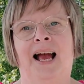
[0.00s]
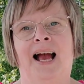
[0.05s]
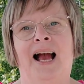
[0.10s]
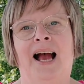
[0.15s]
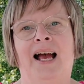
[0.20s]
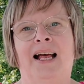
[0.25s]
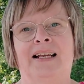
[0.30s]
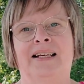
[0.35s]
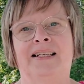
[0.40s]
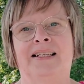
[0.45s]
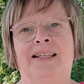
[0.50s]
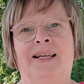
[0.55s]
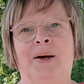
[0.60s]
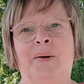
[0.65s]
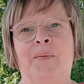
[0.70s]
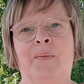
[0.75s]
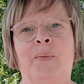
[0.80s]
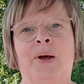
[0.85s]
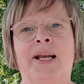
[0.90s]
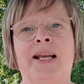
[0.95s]
And
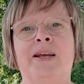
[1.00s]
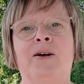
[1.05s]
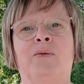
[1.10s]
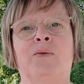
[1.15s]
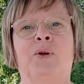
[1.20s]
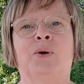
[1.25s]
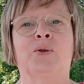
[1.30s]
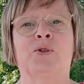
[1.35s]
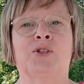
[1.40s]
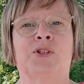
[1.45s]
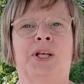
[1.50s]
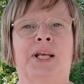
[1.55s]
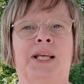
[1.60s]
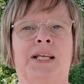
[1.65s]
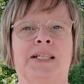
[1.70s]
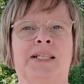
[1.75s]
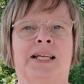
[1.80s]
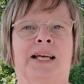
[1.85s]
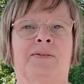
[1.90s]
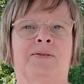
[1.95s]
many of those
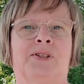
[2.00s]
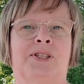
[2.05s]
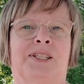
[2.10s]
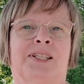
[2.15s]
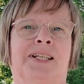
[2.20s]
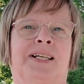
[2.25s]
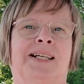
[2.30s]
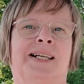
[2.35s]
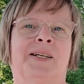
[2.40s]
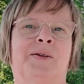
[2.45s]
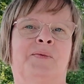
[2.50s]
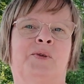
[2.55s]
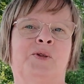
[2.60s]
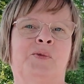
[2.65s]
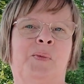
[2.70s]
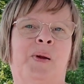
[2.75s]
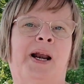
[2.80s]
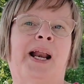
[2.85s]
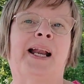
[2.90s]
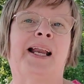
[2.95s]
things have started
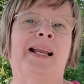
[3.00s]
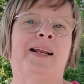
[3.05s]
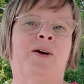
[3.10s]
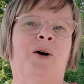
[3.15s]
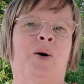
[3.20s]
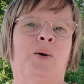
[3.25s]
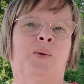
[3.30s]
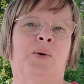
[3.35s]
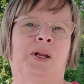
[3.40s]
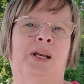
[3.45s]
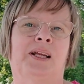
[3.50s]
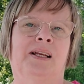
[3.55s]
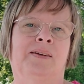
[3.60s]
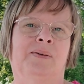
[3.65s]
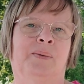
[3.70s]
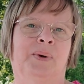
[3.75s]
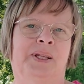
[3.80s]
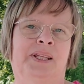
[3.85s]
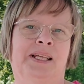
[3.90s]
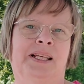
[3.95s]
spreading only
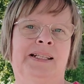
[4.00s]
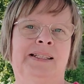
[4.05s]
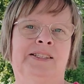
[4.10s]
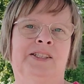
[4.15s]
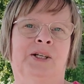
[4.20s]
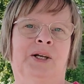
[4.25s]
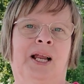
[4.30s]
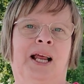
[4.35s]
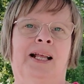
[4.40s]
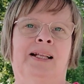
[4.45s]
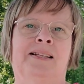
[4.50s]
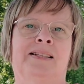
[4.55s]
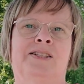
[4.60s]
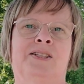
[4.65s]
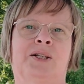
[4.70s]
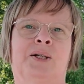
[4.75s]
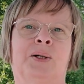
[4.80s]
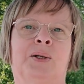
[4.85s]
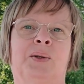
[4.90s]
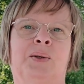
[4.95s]
with internet.
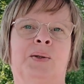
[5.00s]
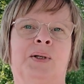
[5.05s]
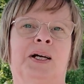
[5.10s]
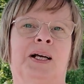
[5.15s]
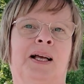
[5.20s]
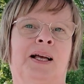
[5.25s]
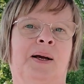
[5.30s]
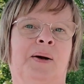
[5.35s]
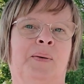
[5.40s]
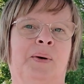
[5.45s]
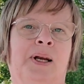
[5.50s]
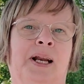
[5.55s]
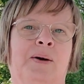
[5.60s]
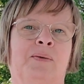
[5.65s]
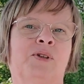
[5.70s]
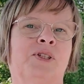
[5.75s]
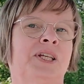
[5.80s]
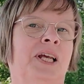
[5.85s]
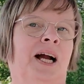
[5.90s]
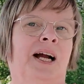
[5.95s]
So when I
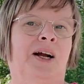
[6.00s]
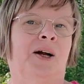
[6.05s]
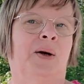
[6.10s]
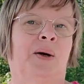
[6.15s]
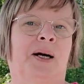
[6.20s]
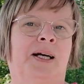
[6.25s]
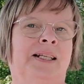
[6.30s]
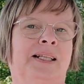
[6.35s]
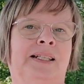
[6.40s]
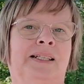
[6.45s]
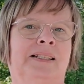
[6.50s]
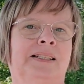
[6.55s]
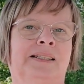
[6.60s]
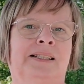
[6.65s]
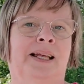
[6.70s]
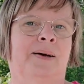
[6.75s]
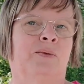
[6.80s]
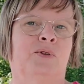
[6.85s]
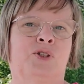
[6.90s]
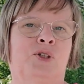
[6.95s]
was younger,
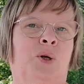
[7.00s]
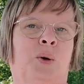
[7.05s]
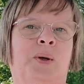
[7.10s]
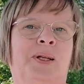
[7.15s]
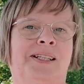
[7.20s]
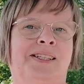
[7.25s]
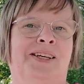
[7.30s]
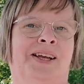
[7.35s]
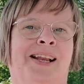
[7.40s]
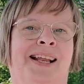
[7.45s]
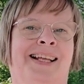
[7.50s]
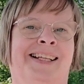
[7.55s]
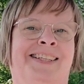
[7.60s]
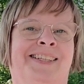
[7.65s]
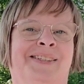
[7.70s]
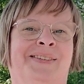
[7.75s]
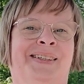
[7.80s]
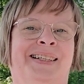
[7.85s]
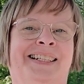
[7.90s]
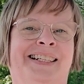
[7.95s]
there was no internet,
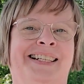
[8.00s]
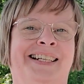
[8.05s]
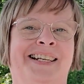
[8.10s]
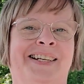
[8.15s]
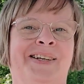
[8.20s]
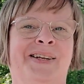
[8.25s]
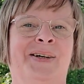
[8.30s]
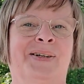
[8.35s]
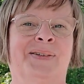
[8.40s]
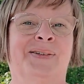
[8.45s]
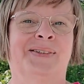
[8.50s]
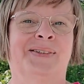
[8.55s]
so I didn't know.